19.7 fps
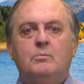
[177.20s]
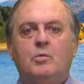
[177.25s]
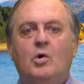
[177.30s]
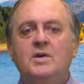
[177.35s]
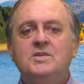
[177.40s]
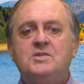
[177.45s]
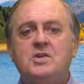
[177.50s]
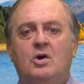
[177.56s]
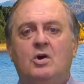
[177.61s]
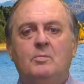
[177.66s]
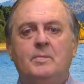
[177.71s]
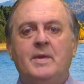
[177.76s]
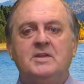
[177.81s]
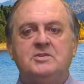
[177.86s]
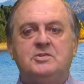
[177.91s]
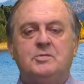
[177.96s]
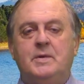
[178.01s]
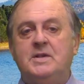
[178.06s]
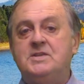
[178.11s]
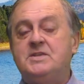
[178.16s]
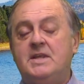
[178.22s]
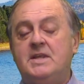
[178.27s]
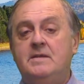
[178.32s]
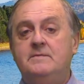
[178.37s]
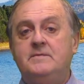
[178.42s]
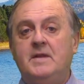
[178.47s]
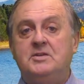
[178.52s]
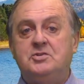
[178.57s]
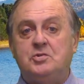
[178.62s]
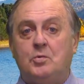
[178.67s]
Boys Home has
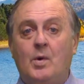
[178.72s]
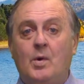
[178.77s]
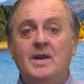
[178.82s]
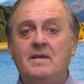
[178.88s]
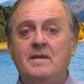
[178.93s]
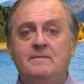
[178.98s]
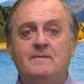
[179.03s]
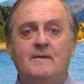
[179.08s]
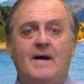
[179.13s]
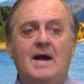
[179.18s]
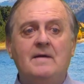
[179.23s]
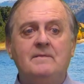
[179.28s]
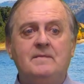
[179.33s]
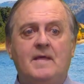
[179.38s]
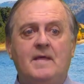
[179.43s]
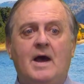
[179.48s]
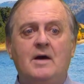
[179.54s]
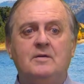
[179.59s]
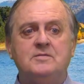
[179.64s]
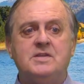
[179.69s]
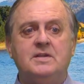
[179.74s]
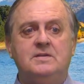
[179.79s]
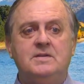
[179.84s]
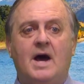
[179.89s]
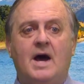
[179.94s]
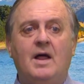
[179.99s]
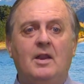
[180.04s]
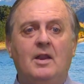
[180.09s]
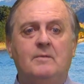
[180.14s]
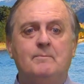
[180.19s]
received a
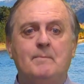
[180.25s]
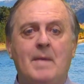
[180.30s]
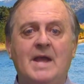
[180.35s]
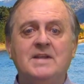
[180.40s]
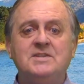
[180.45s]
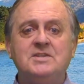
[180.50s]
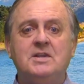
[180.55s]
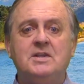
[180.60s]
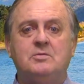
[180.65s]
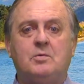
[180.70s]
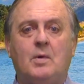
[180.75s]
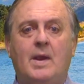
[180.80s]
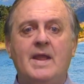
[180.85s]
$25,000 matching